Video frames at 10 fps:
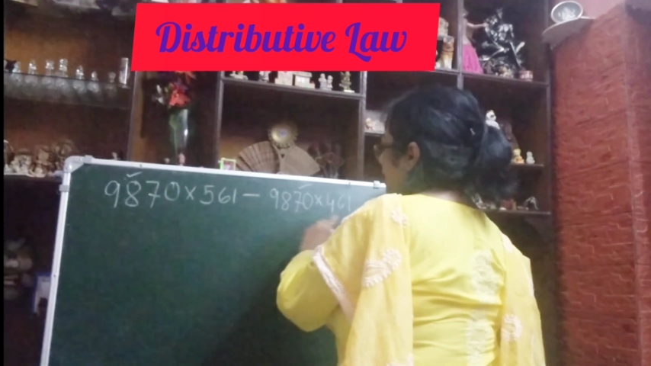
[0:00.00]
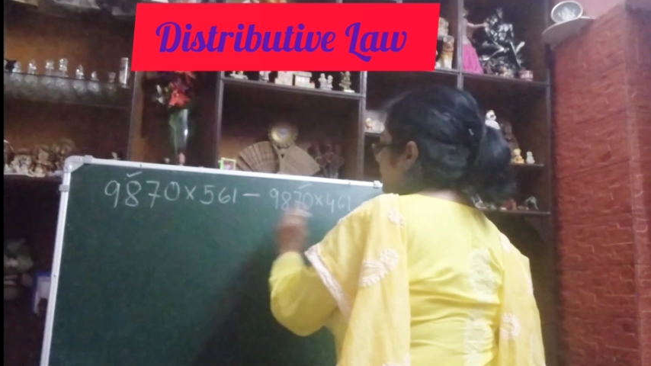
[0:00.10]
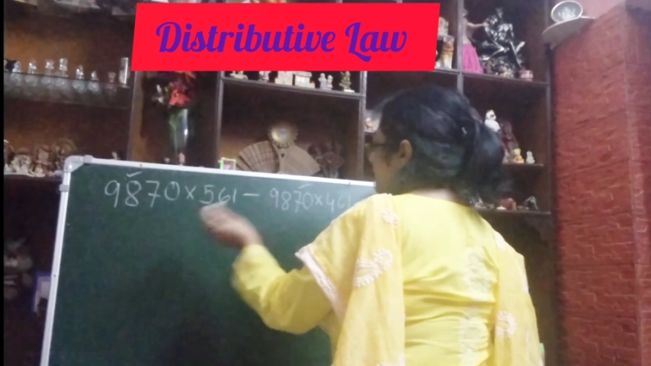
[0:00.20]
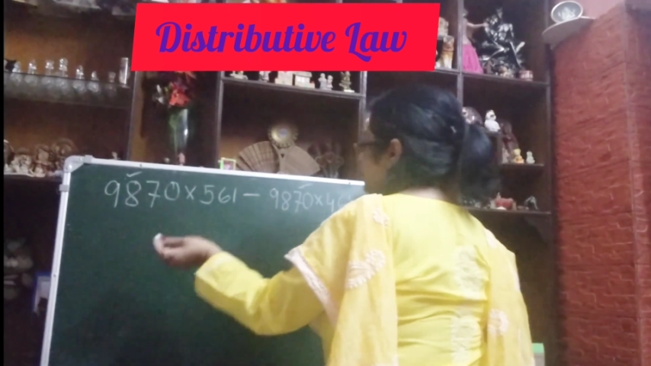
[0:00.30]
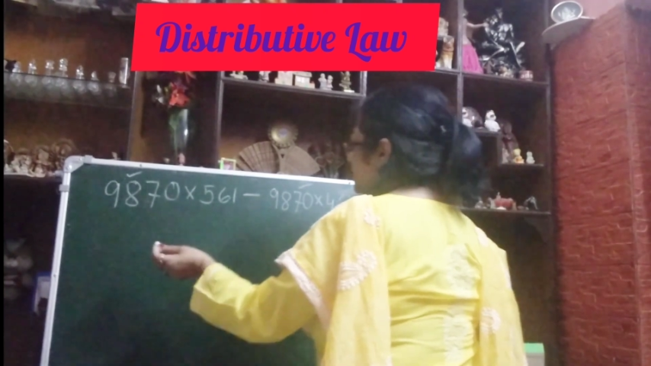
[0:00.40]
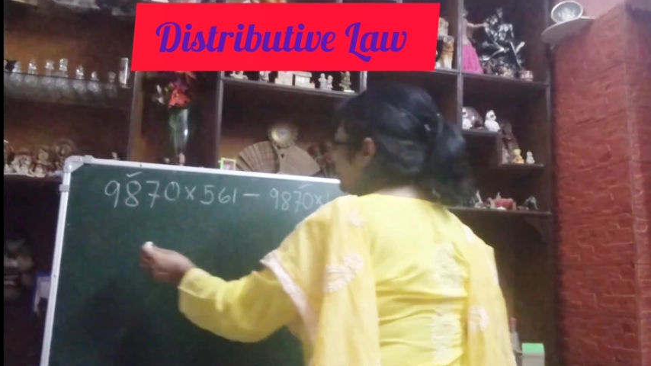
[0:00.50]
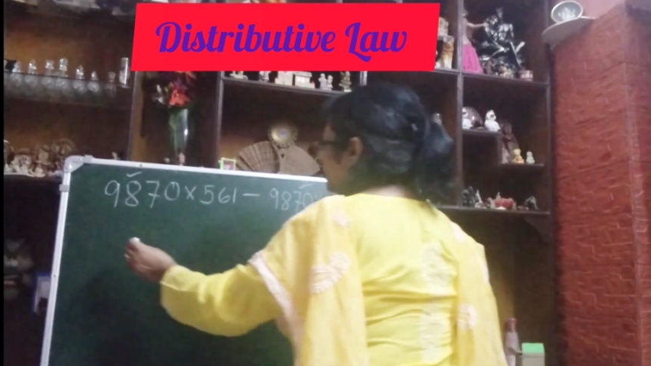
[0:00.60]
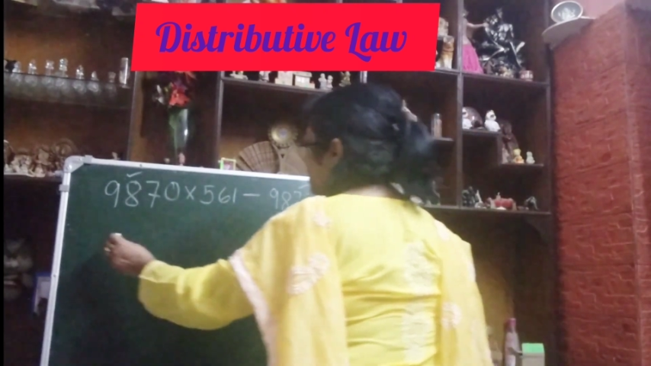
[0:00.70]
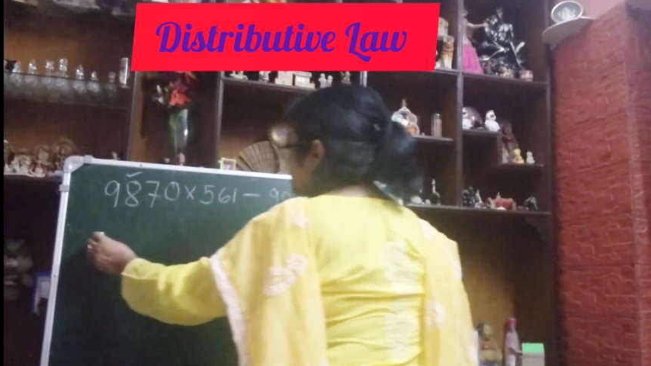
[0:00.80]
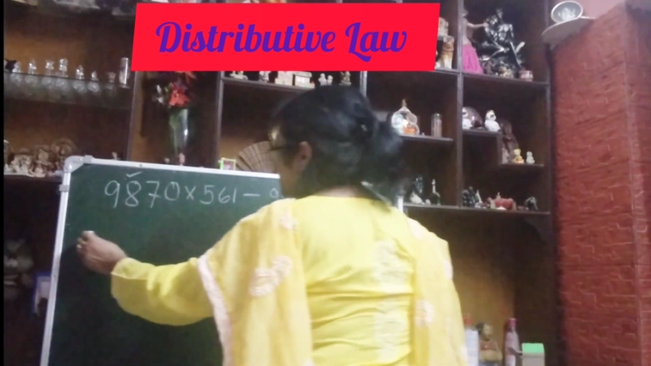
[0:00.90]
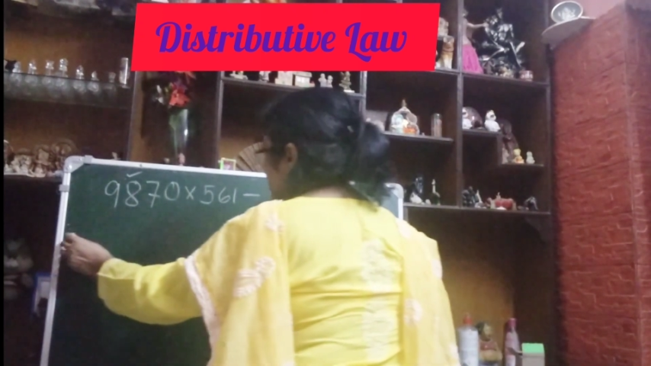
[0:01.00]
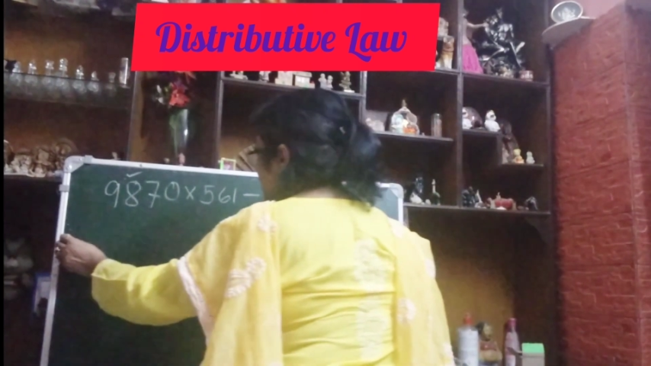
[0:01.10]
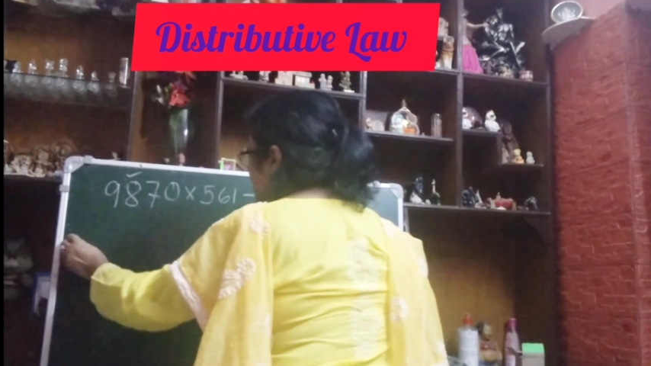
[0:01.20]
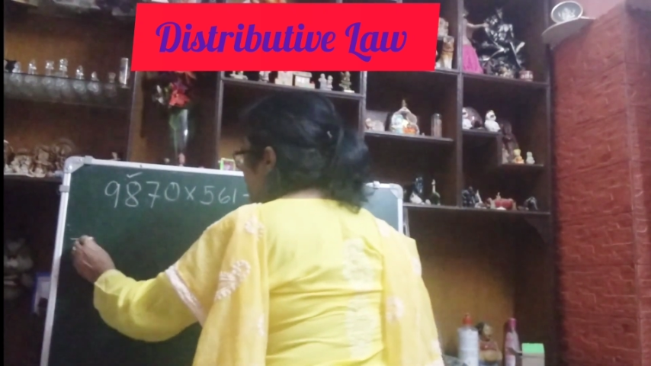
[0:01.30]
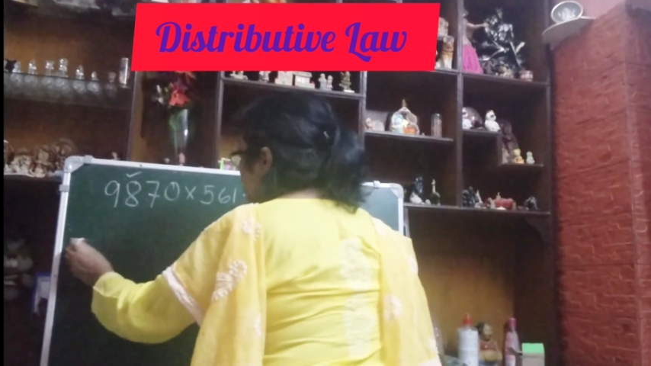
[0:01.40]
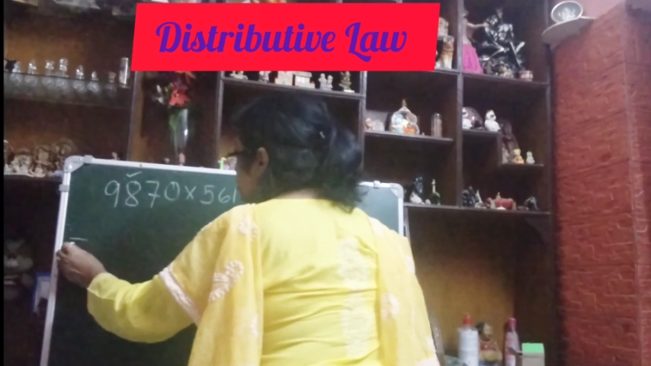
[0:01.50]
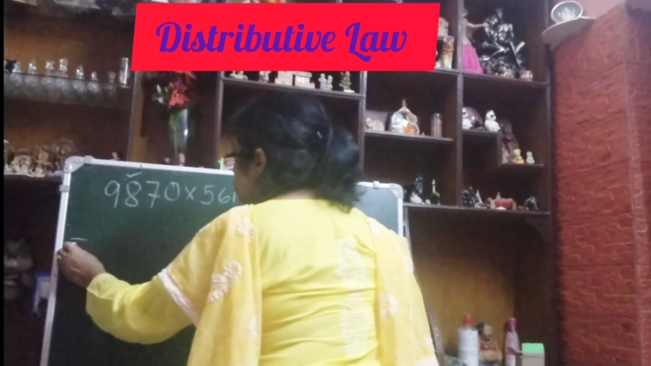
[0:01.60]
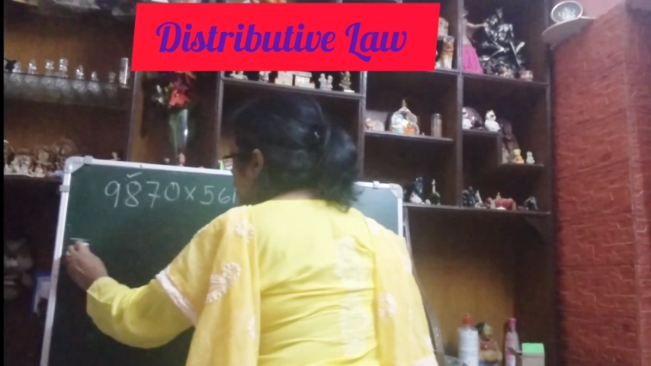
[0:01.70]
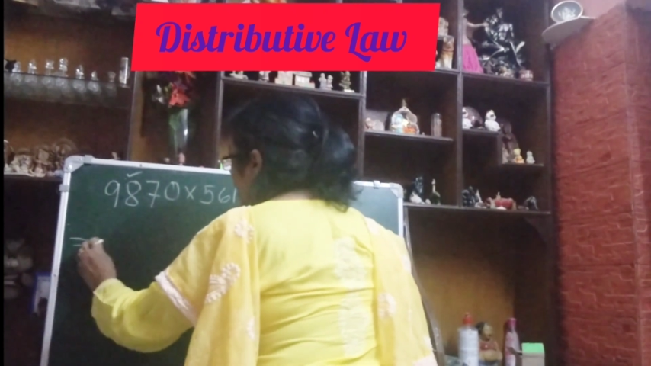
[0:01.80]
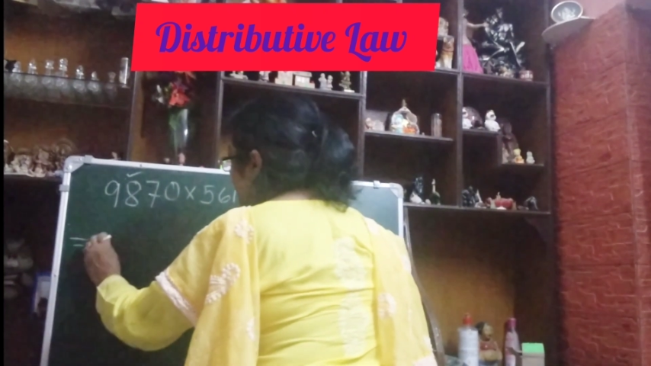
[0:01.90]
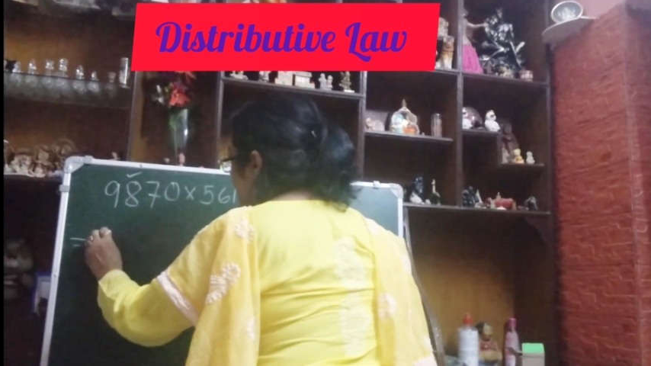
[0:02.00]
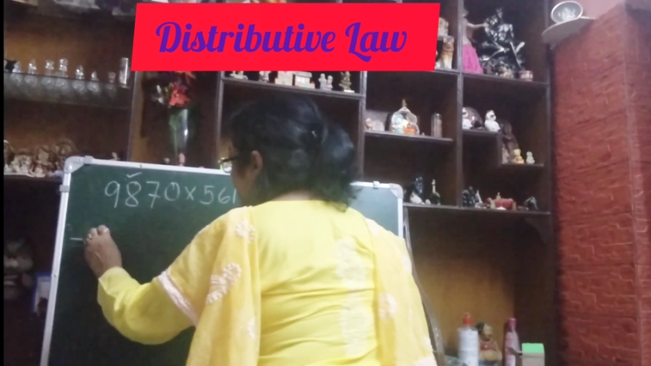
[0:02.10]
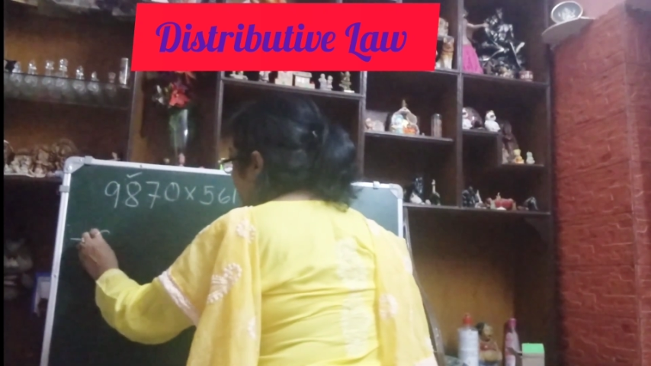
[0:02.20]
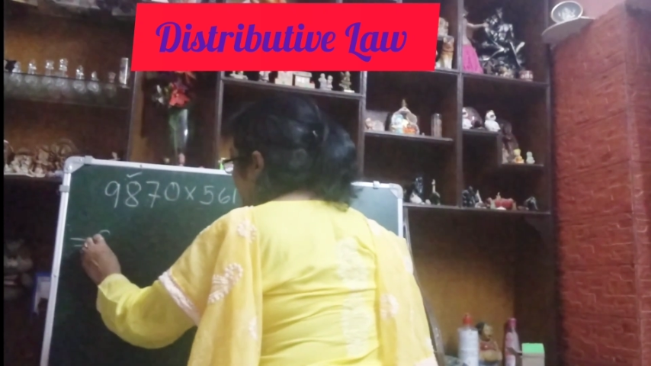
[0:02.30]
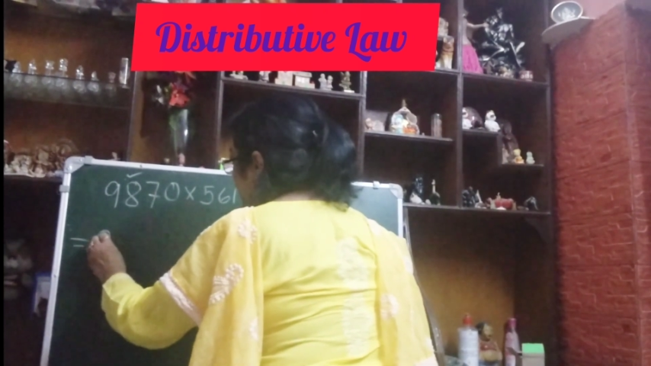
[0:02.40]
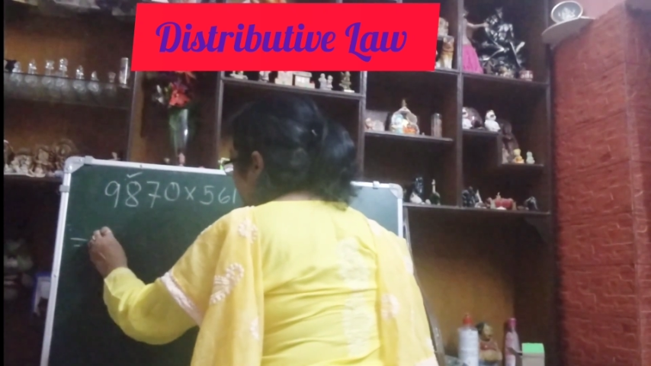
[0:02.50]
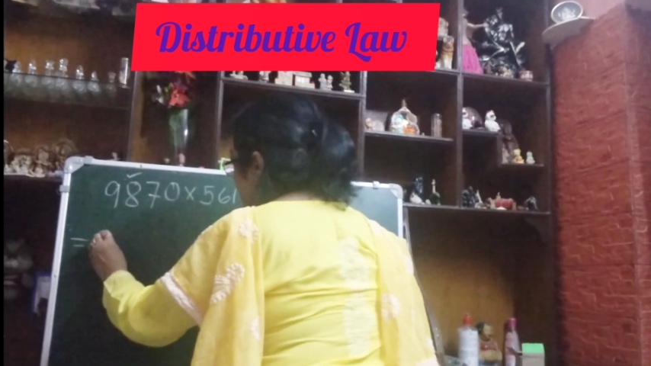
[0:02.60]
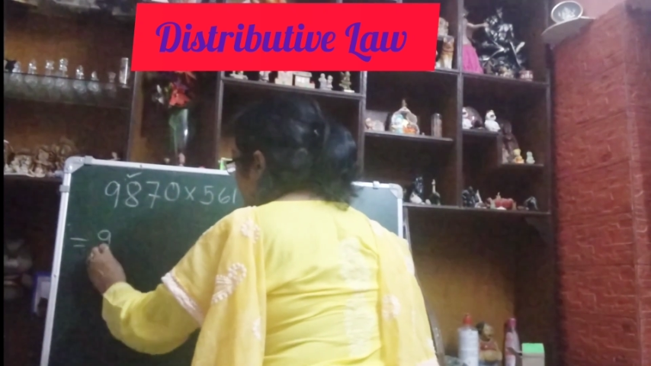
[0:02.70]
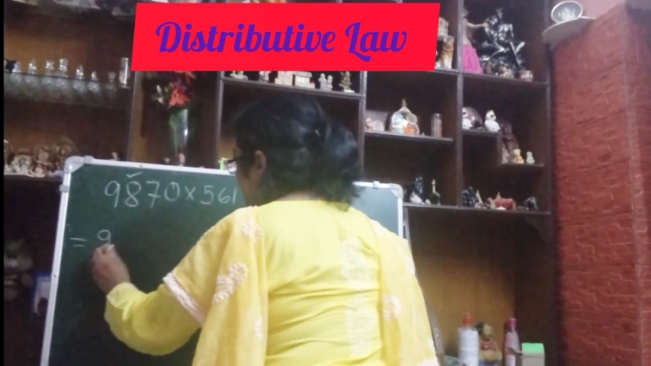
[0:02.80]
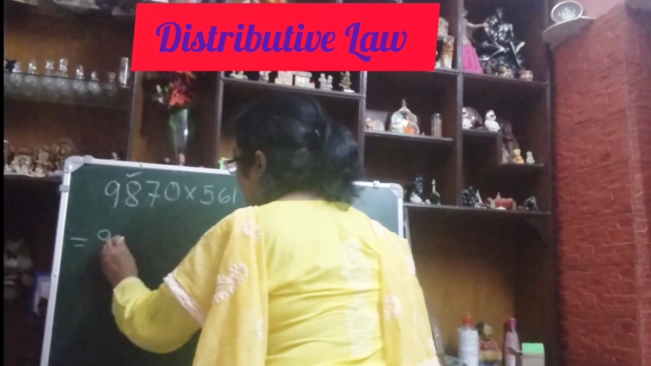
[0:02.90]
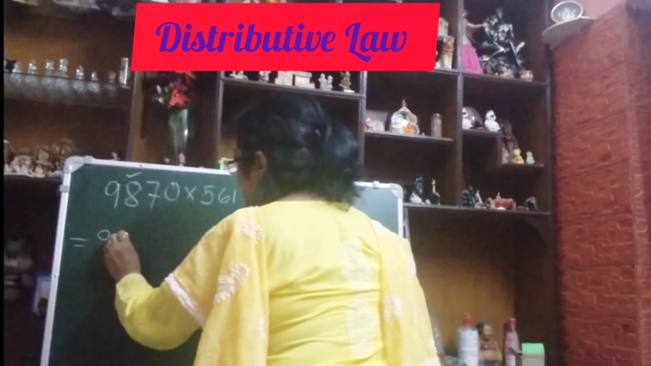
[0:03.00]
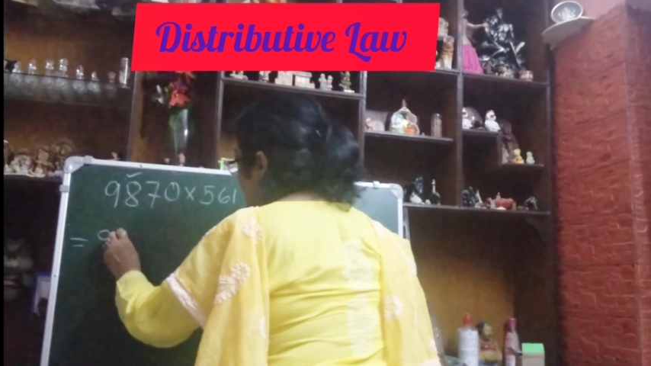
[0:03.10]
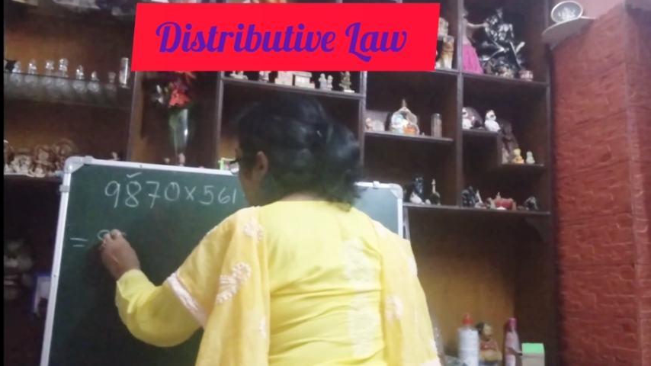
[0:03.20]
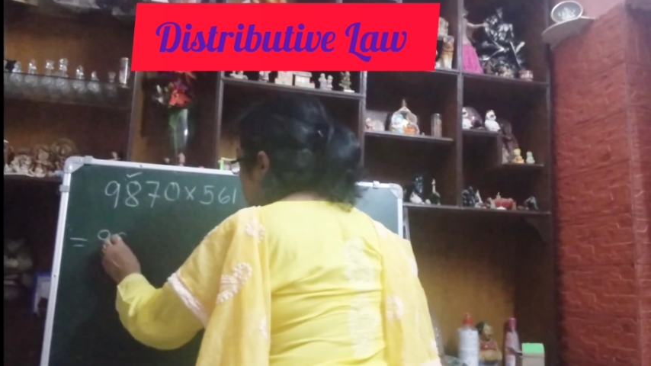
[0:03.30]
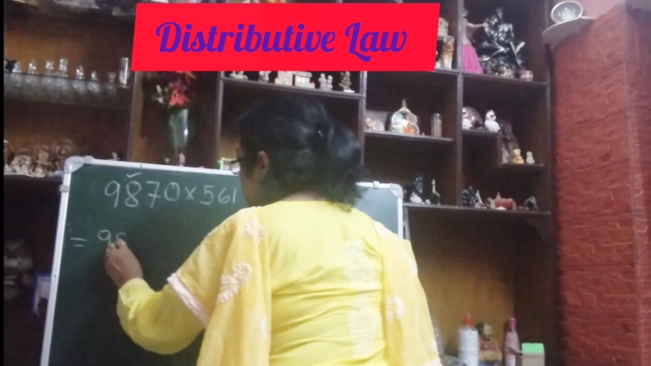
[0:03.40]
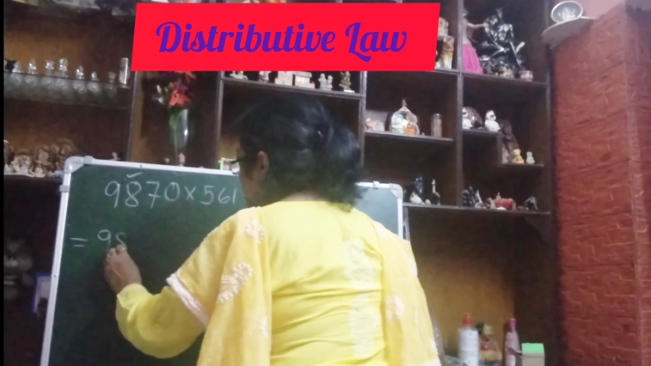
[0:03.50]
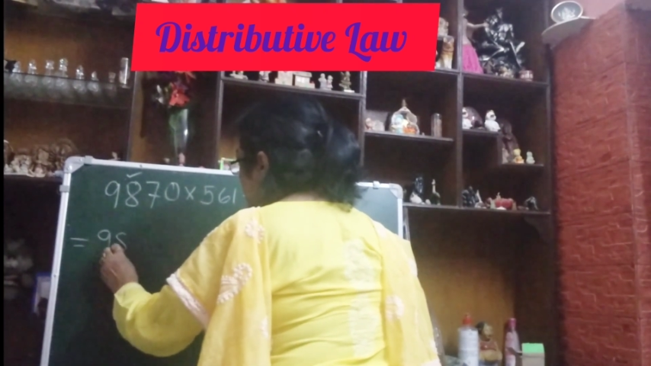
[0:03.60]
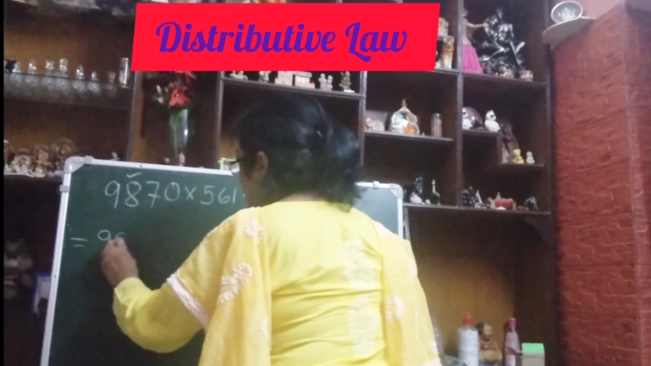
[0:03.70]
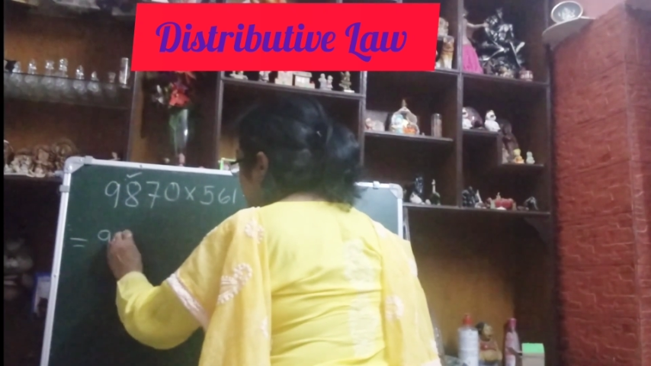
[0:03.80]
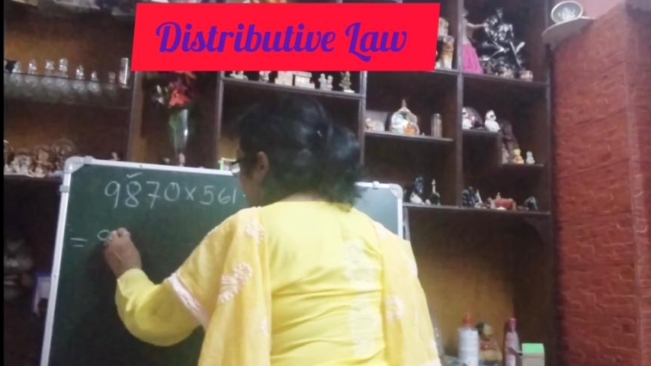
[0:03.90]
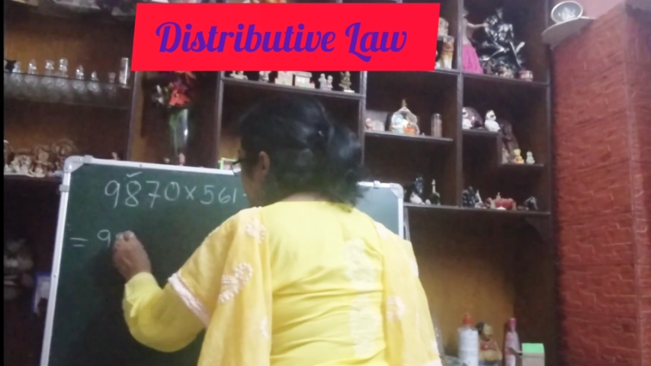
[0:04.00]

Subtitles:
(no speaker visible)